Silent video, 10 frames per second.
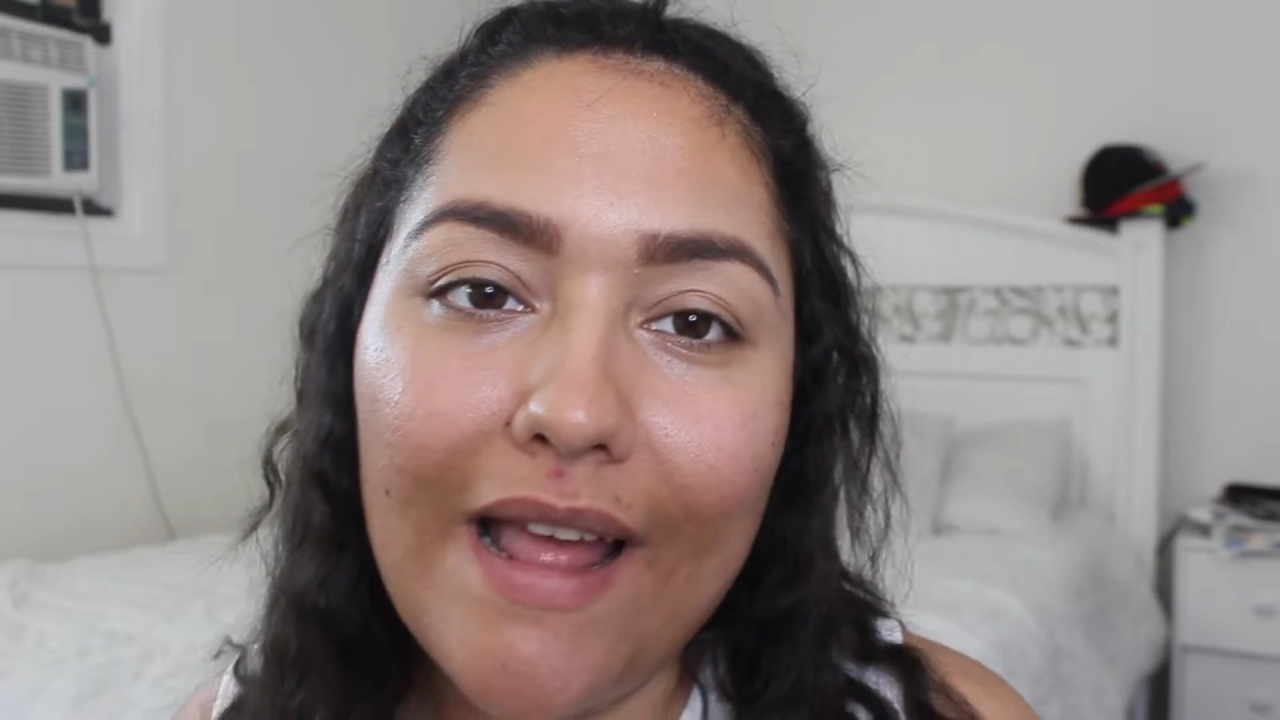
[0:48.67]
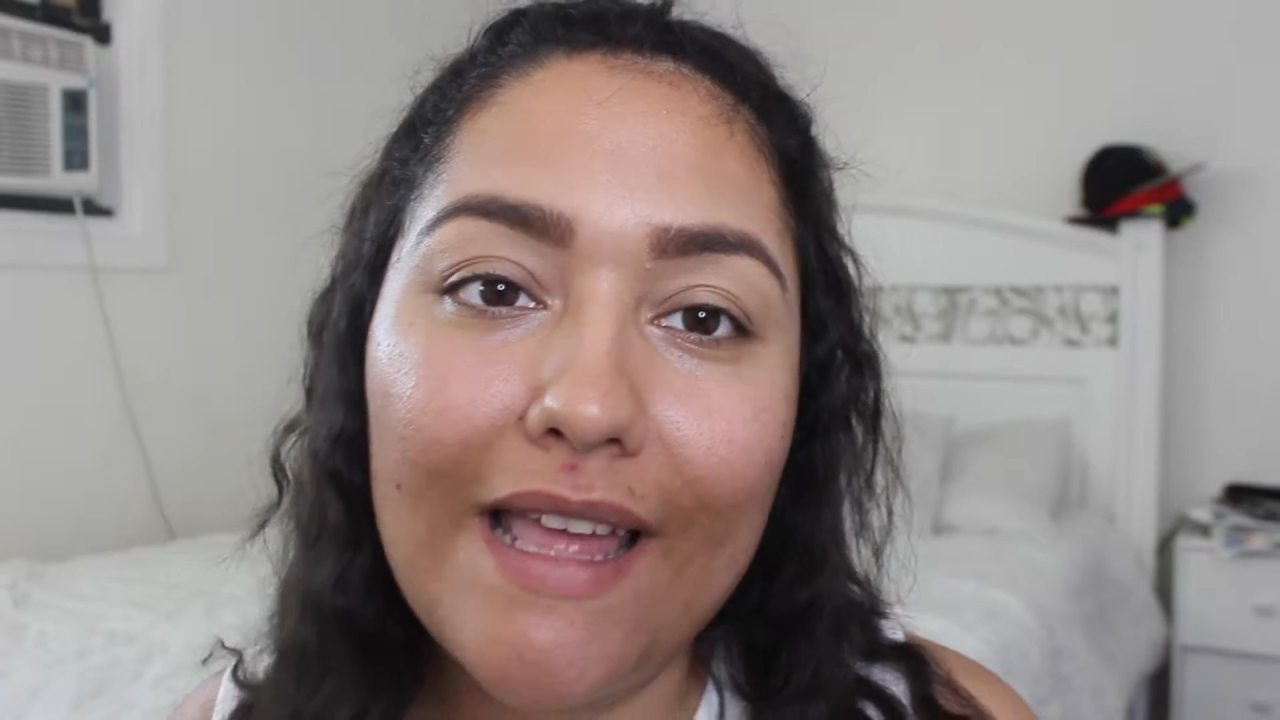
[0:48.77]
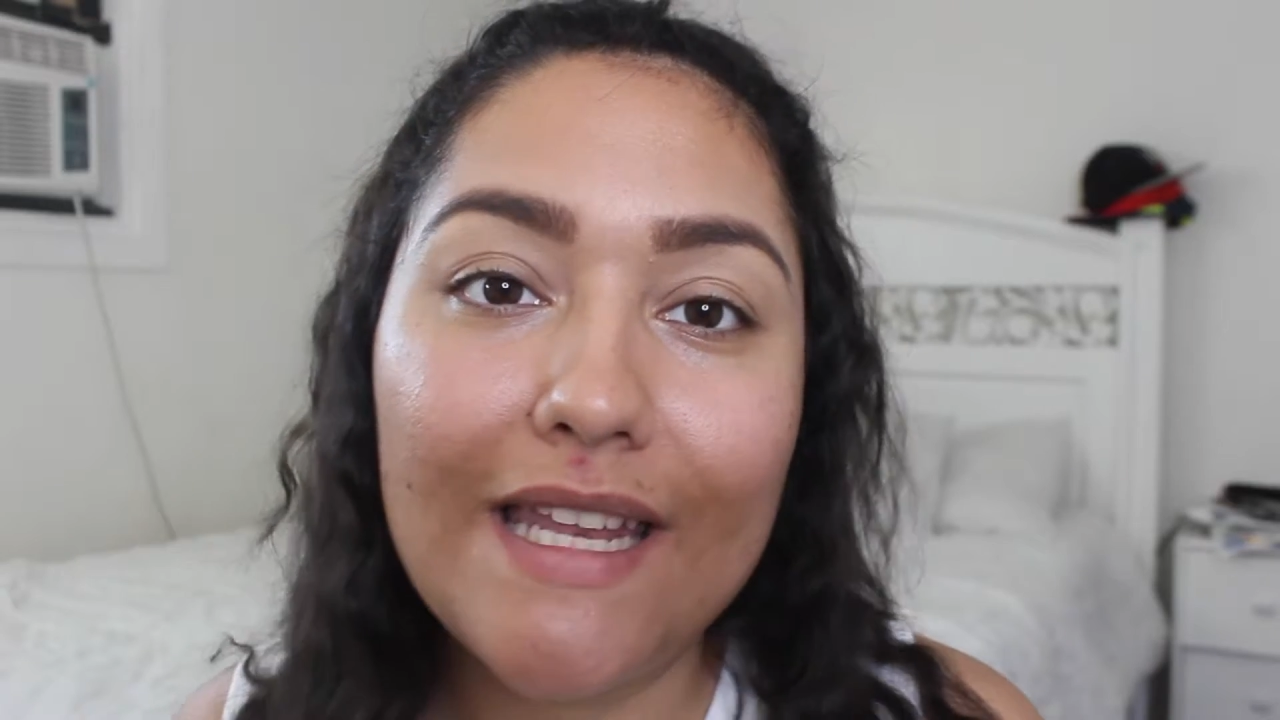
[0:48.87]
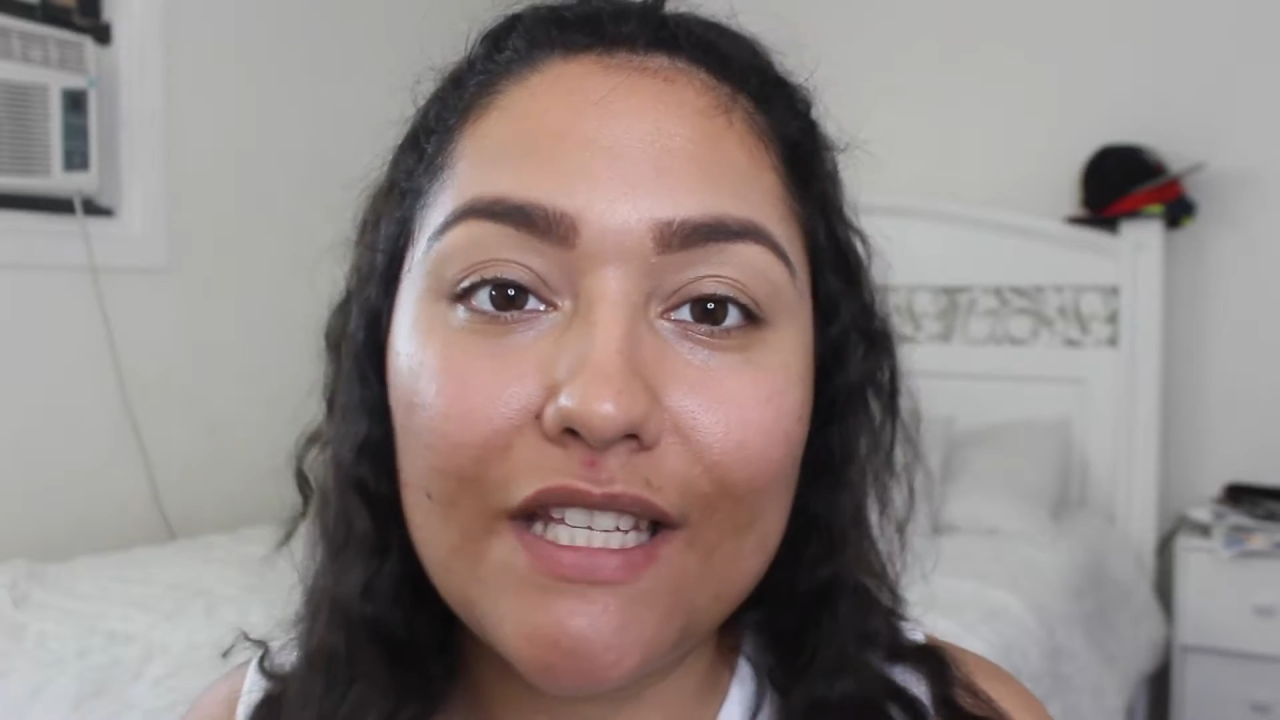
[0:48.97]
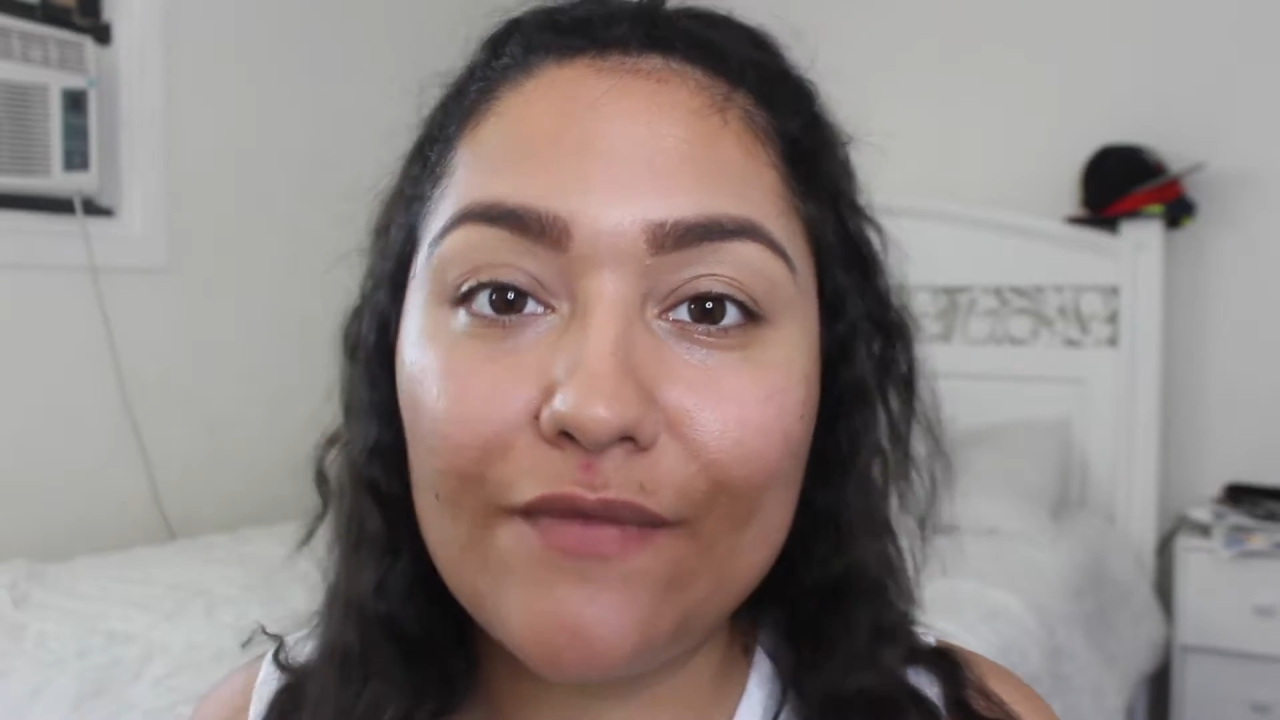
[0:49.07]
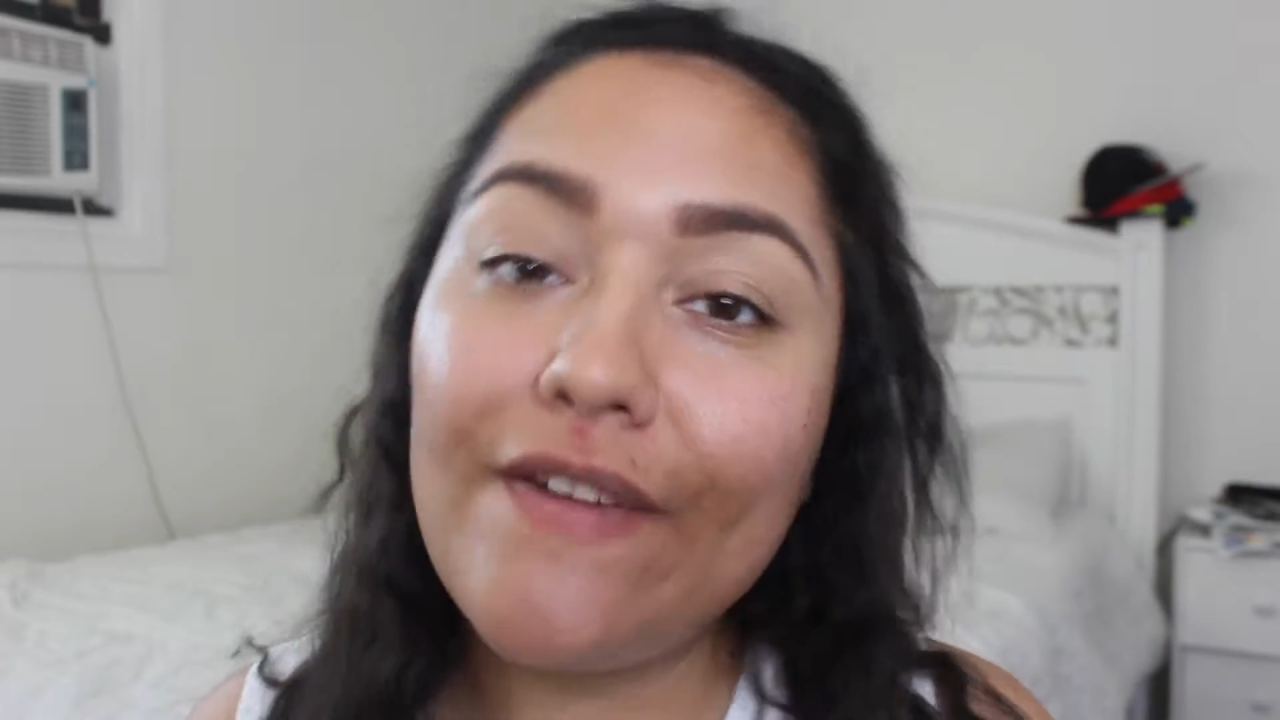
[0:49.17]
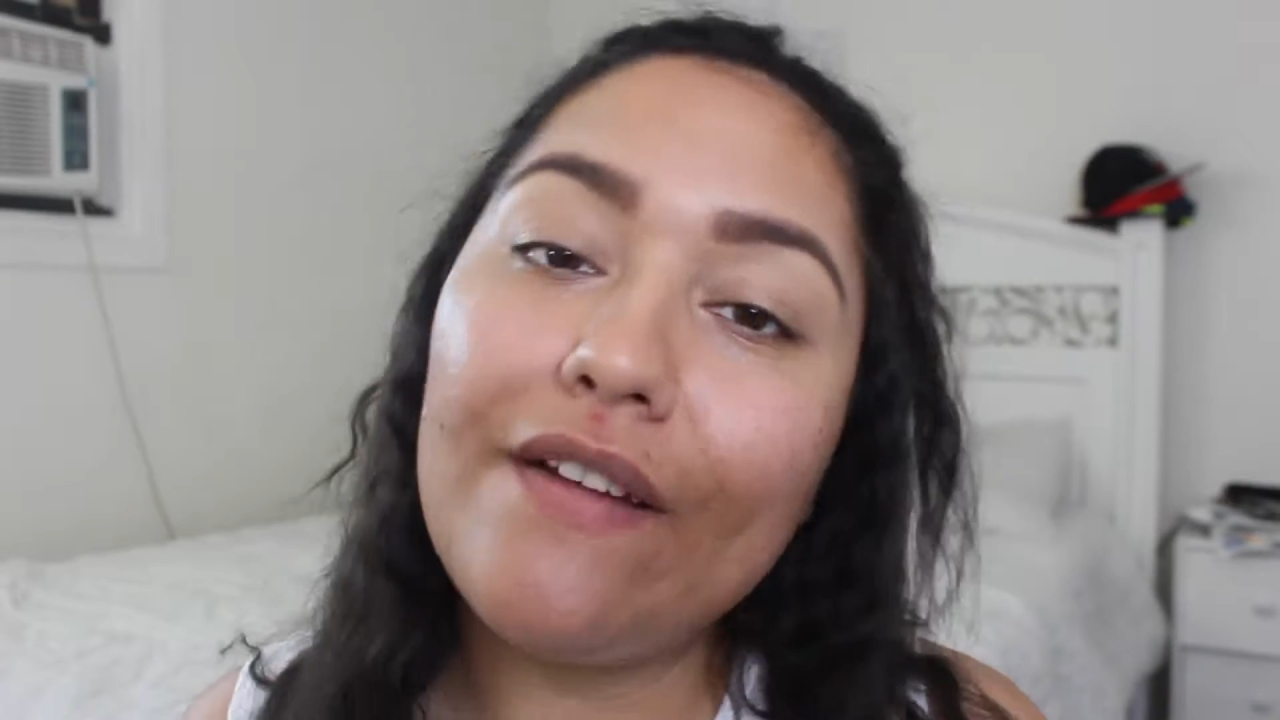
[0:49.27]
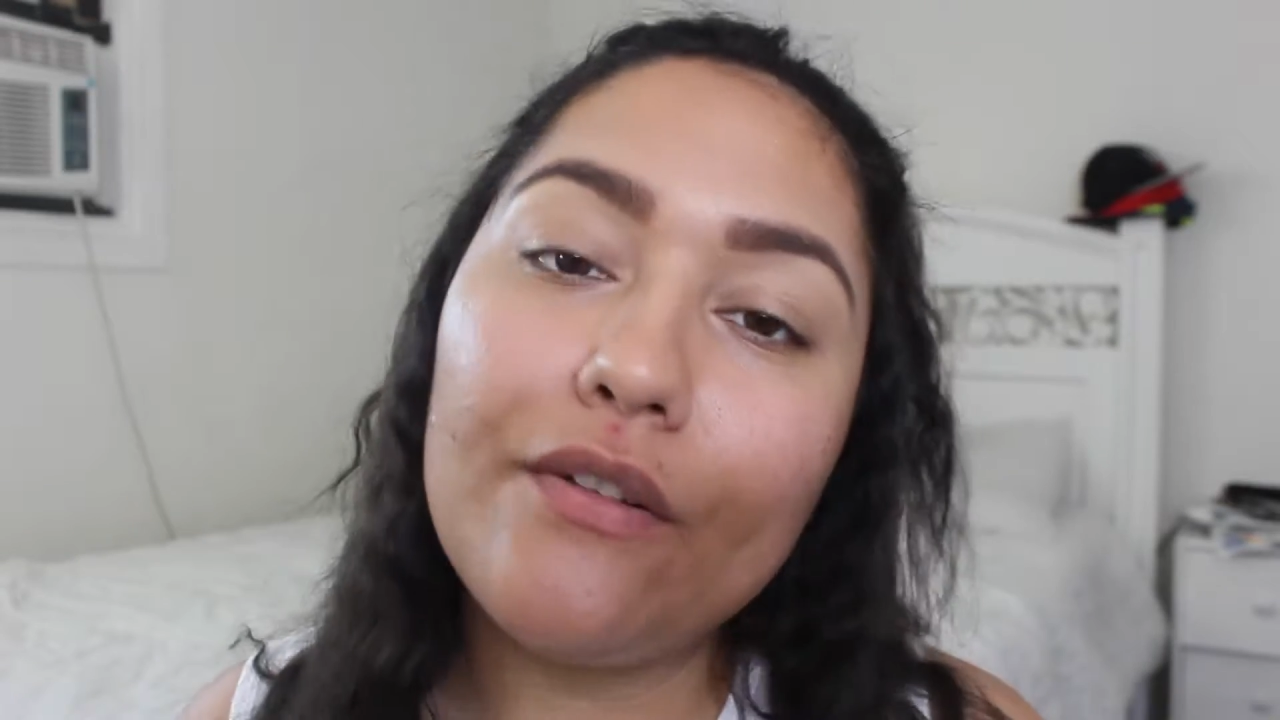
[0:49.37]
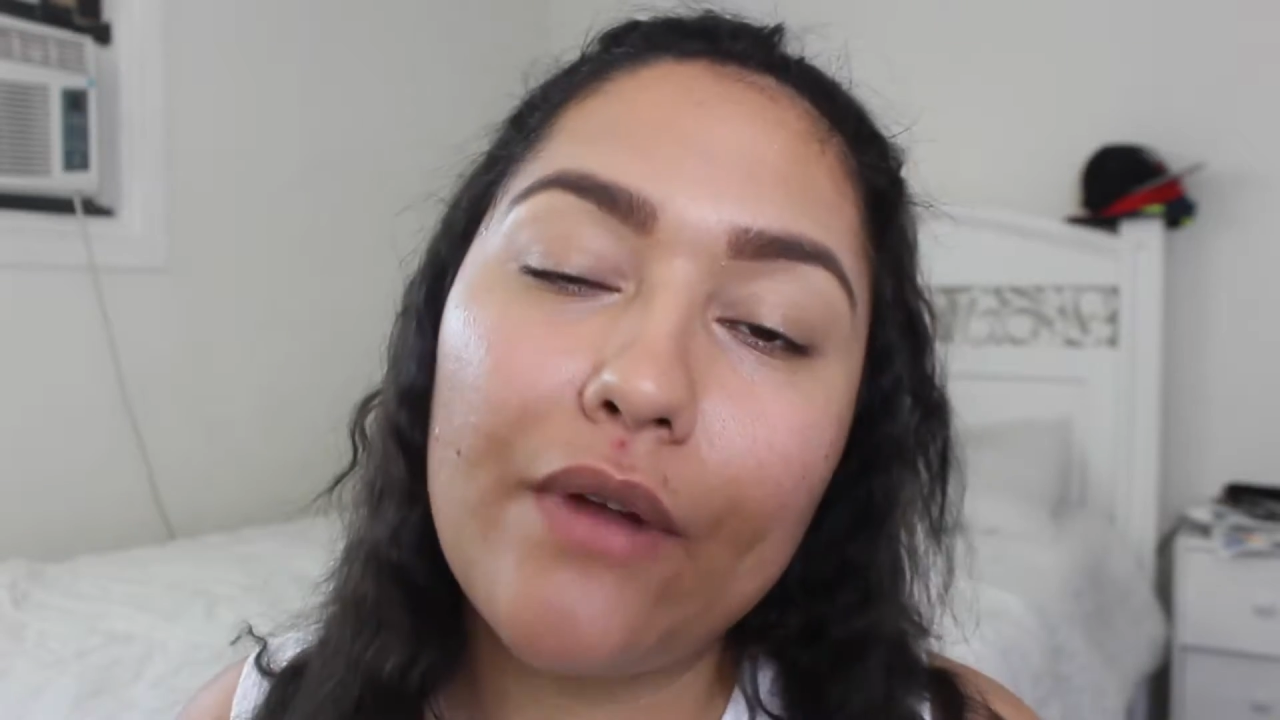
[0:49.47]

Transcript: it is very